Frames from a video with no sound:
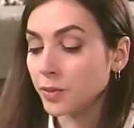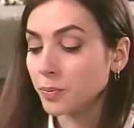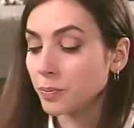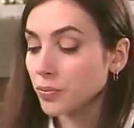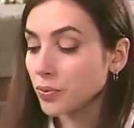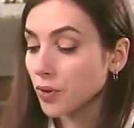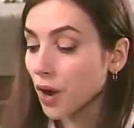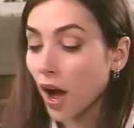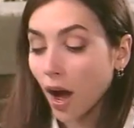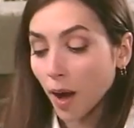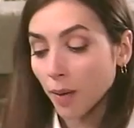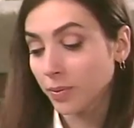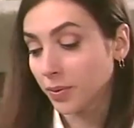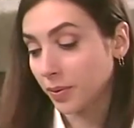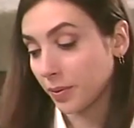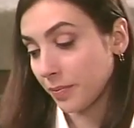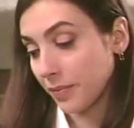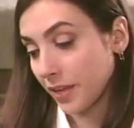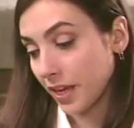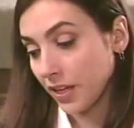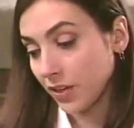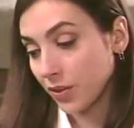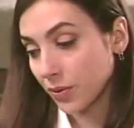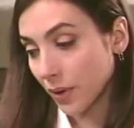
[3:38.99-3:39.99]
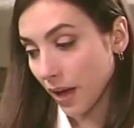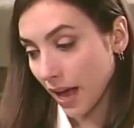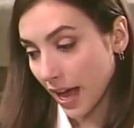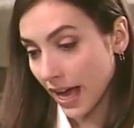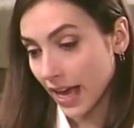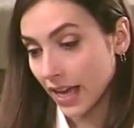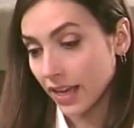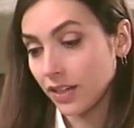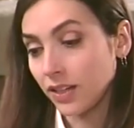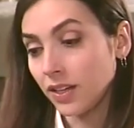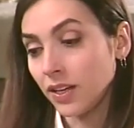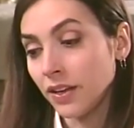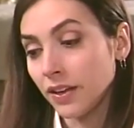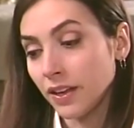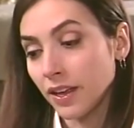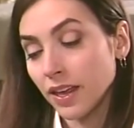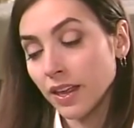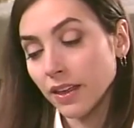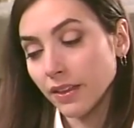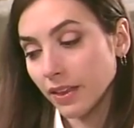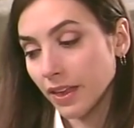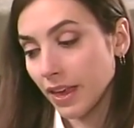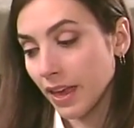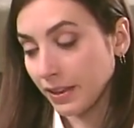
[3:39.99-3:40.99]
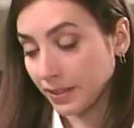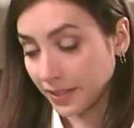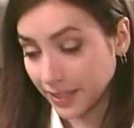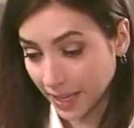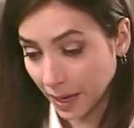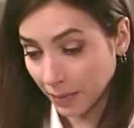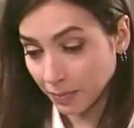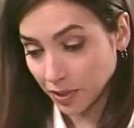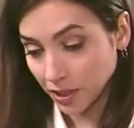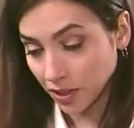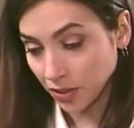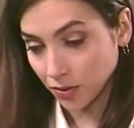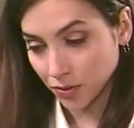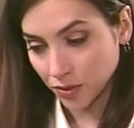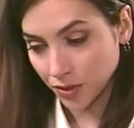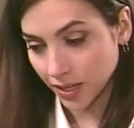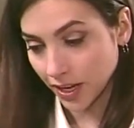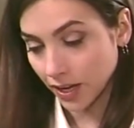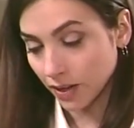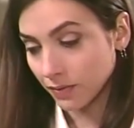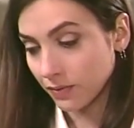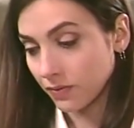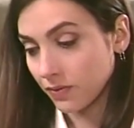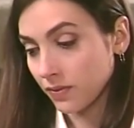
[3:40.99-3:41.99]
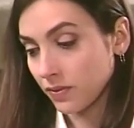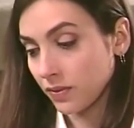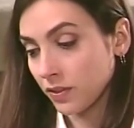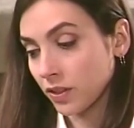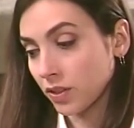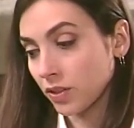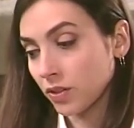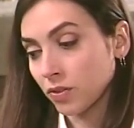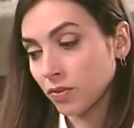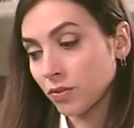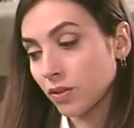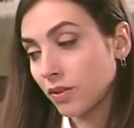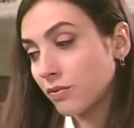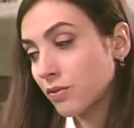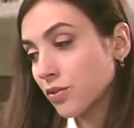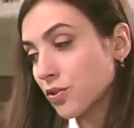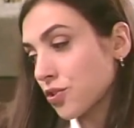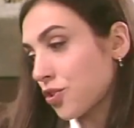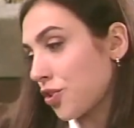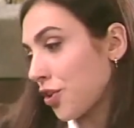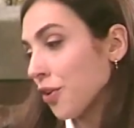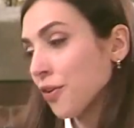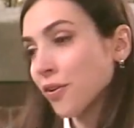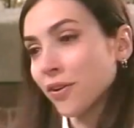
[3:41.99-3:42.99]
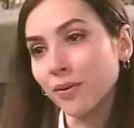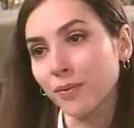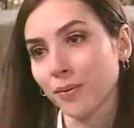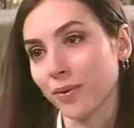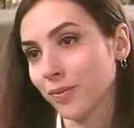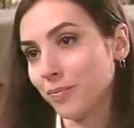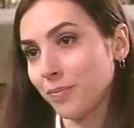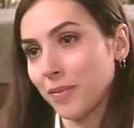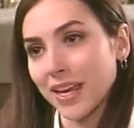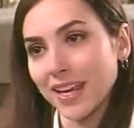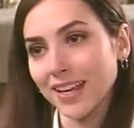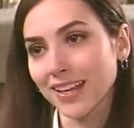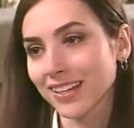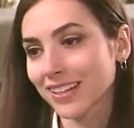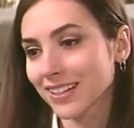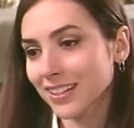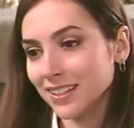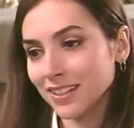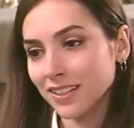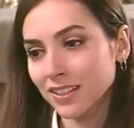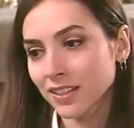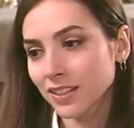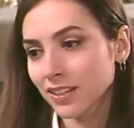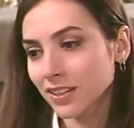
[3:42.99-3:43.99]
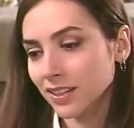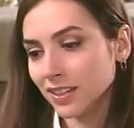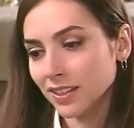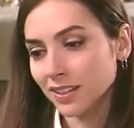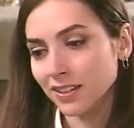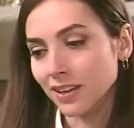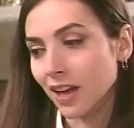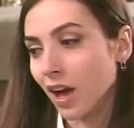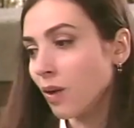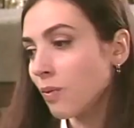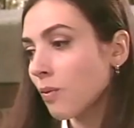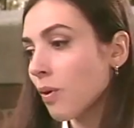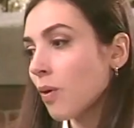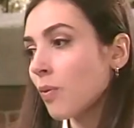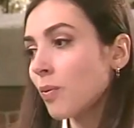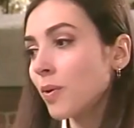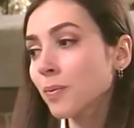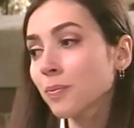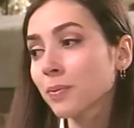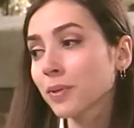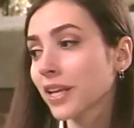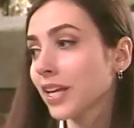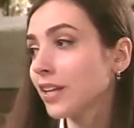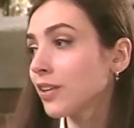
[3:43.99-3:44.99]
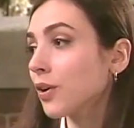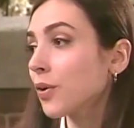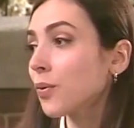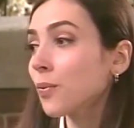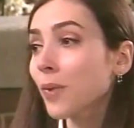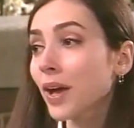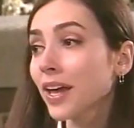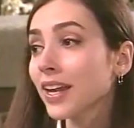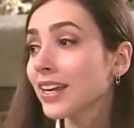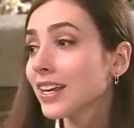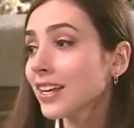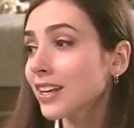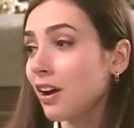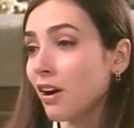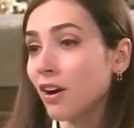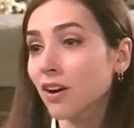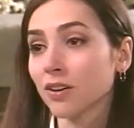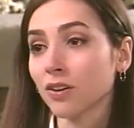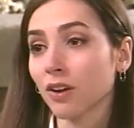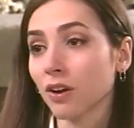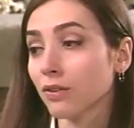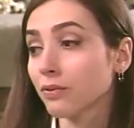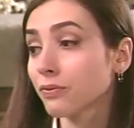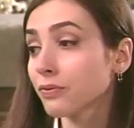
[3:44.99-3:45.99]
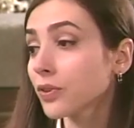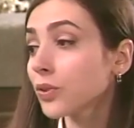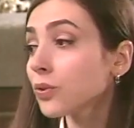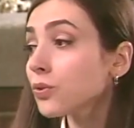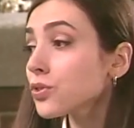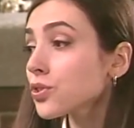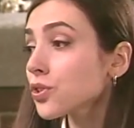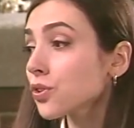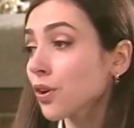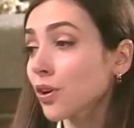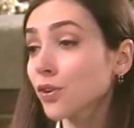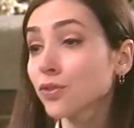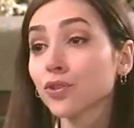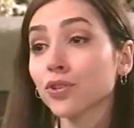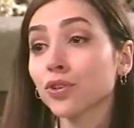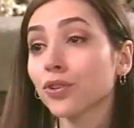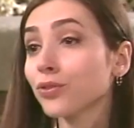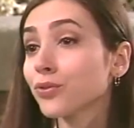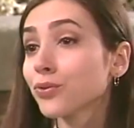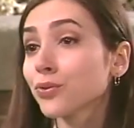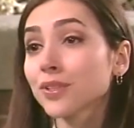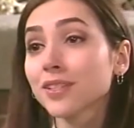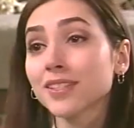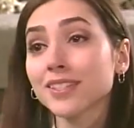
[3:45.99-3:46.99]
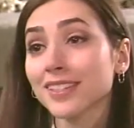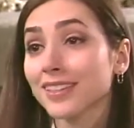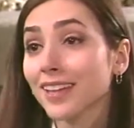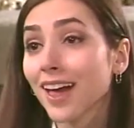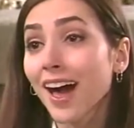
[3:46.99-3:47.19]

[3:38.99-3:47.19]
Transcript: this problem that you had accepting yourself, you never shared it with me. Not while we planned our wedding, our, our future, our children's